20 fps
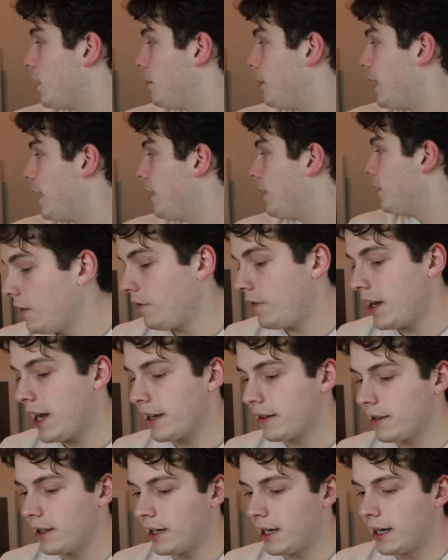about the
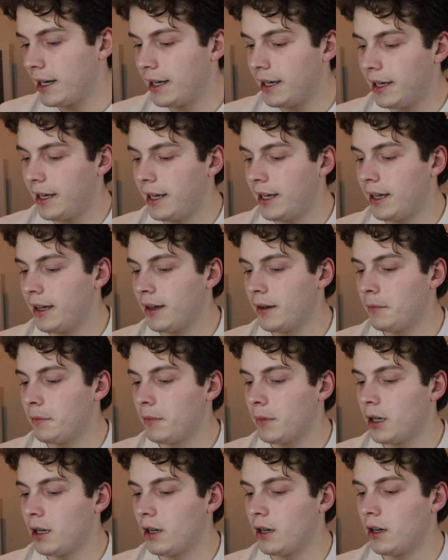fact that I
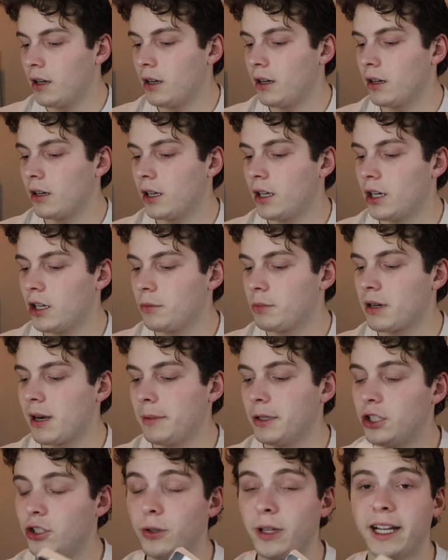am going to
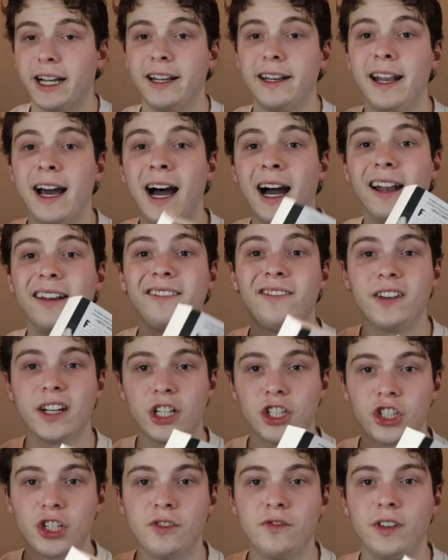probably do like a
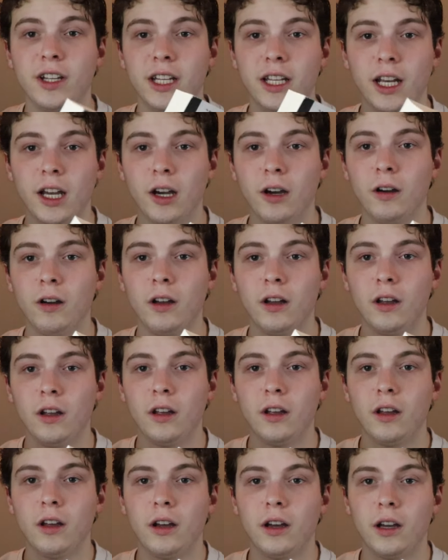non-fiction video
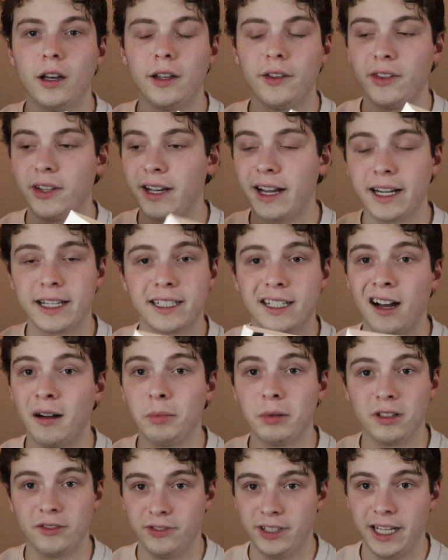in the next
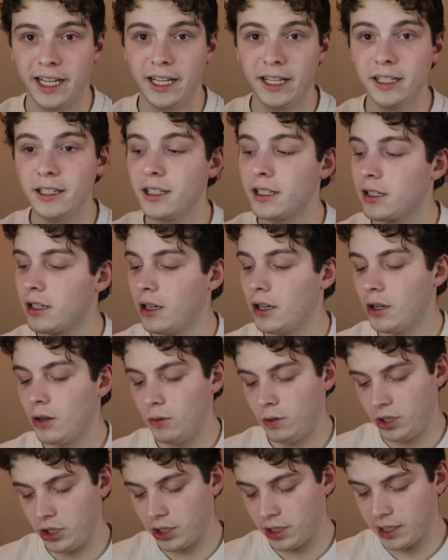couple of days,
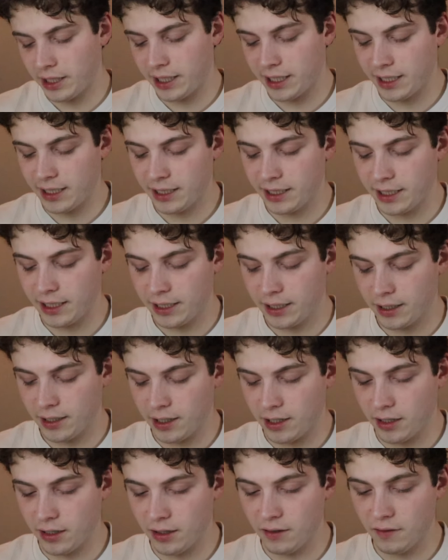which is going to consist
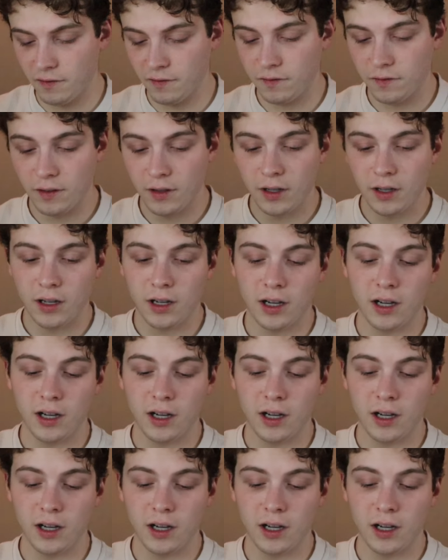of